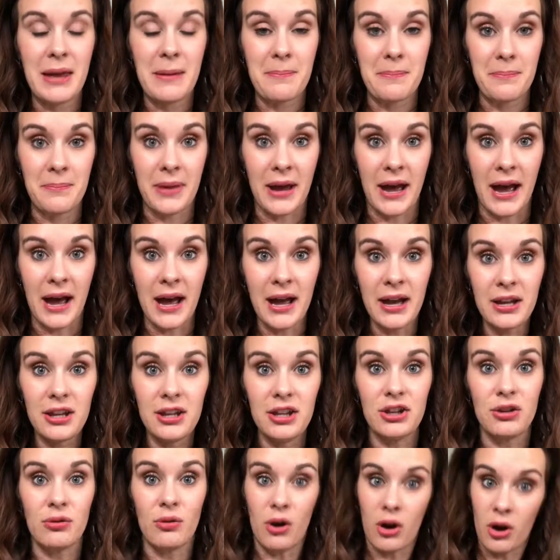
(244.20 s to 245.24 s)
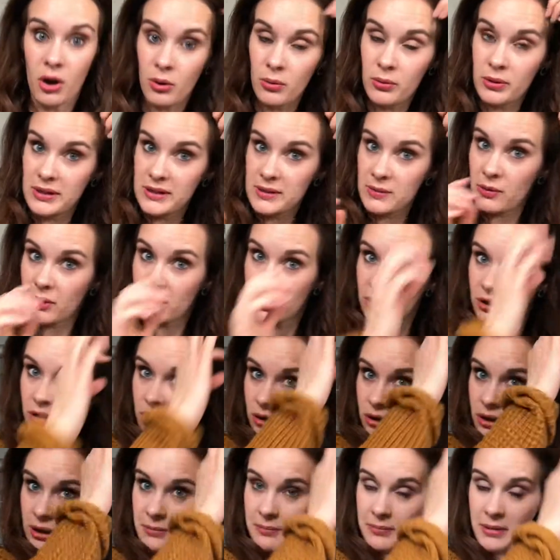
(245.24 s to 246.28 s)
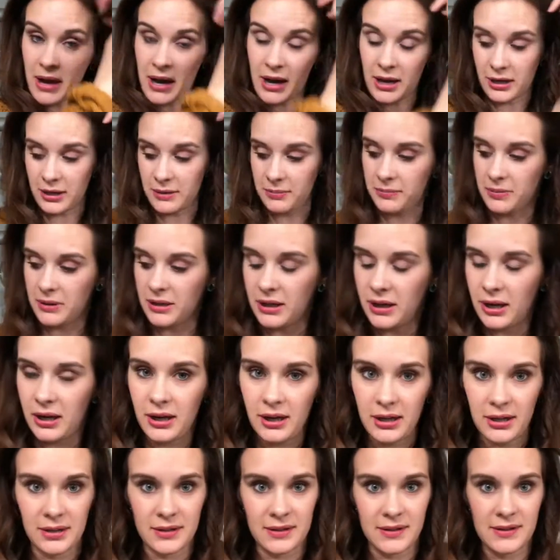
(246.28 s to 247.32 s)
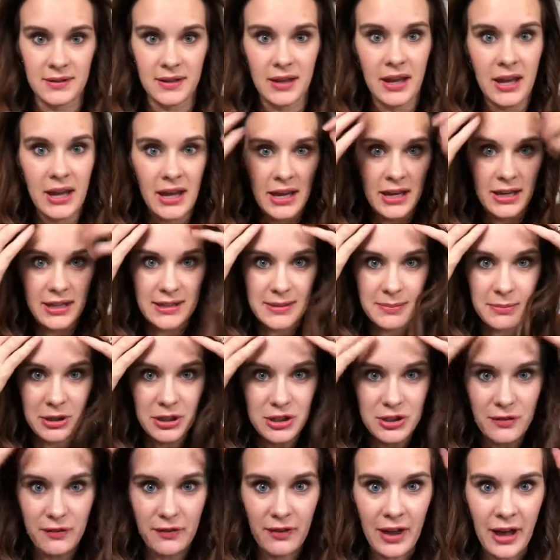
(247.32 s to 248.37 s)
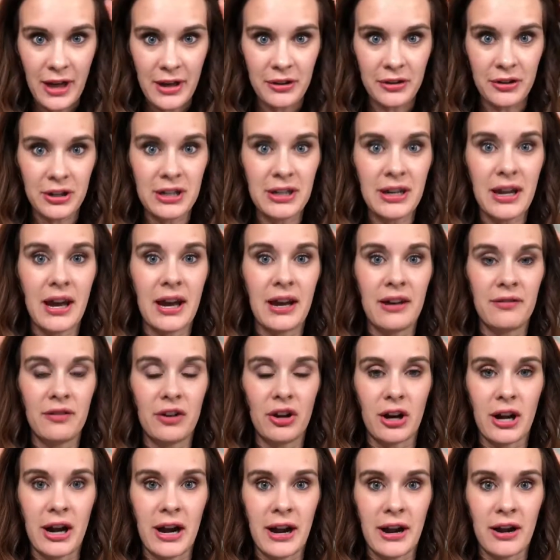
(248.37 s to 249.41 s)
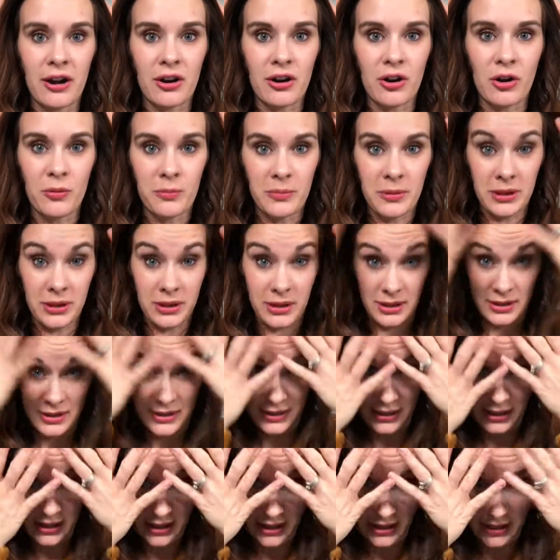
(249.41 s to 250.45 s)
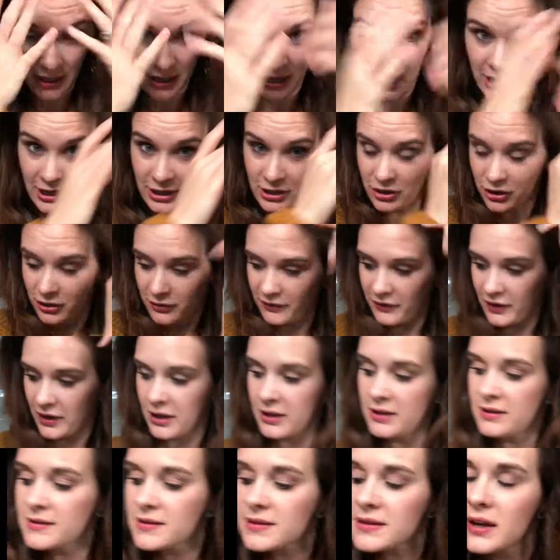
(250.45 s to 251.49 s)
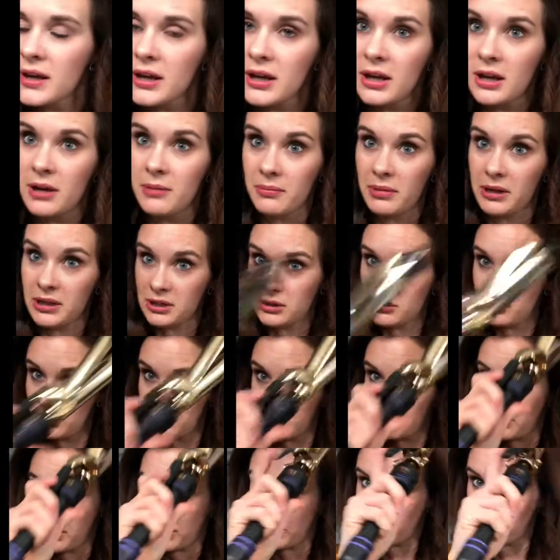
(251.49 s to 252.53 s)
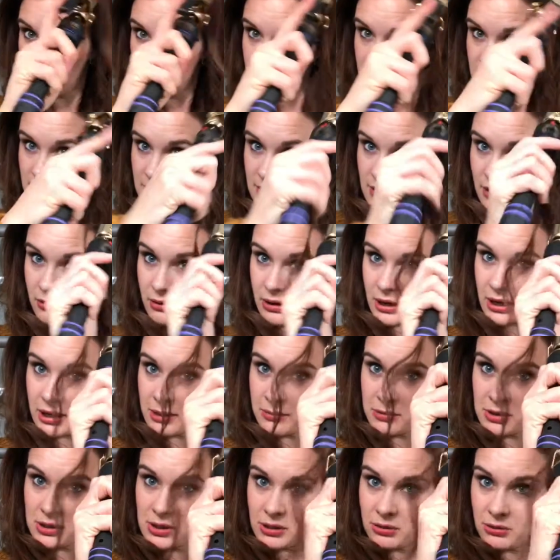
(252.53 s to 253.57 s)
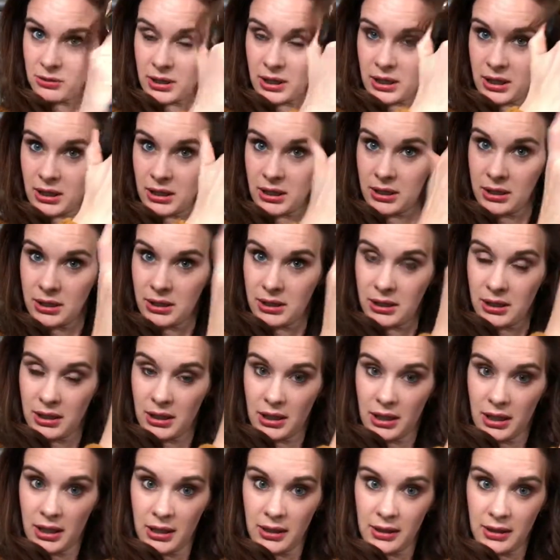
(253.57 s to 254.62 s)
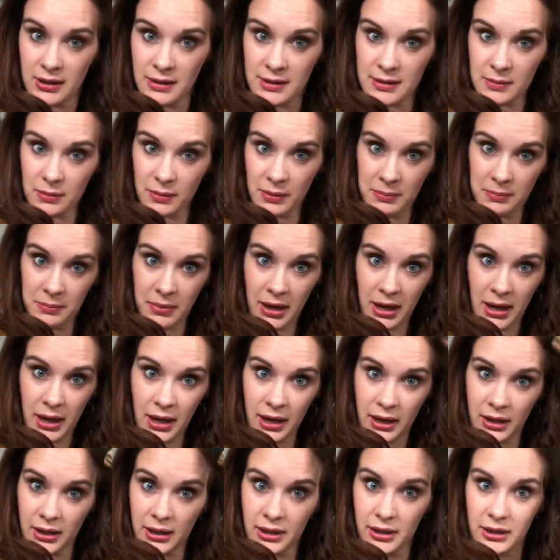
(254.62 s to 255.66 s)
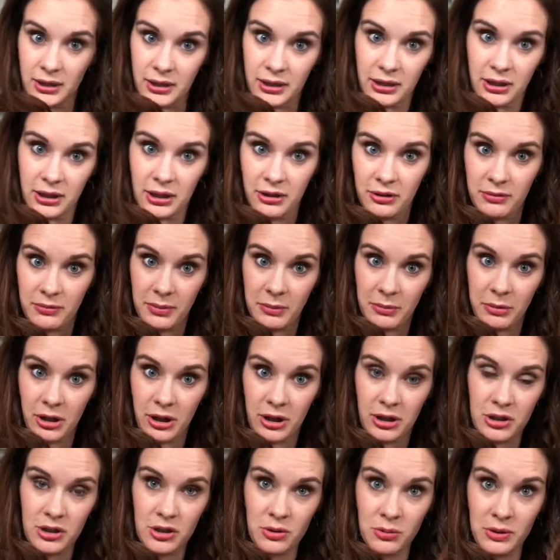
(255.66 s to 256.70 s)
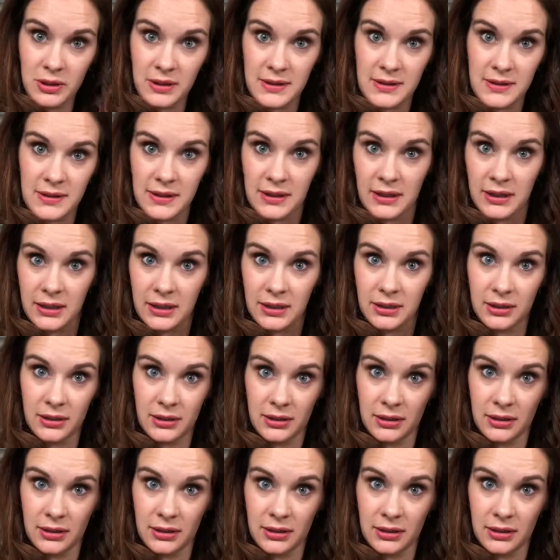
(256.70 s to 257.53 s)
back, you always want to curl it back because it's much flattering to have your hair open than to kind of hide your face by doing it backwards. So I'm doing this one back. Remember, untwist it,